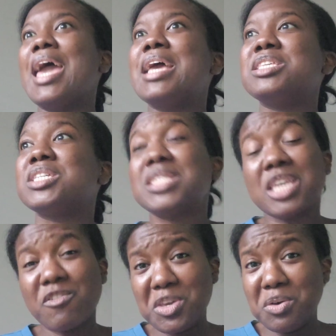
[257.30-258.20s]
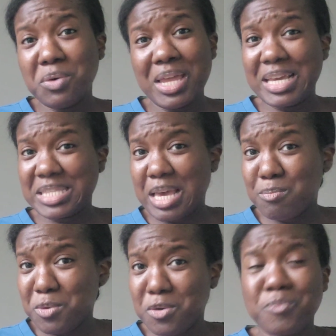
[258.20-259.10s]
And just to give you an
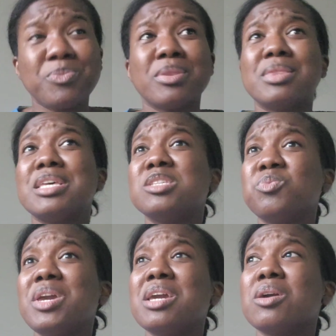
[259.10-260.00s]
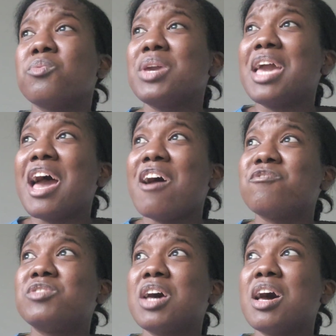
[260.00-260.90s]
example, this week we
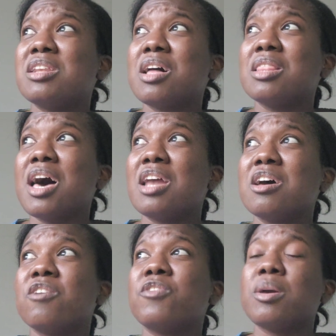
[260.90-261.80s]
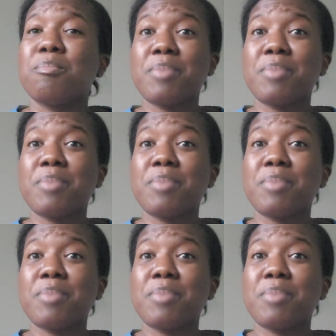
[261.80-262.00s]
have done a lot of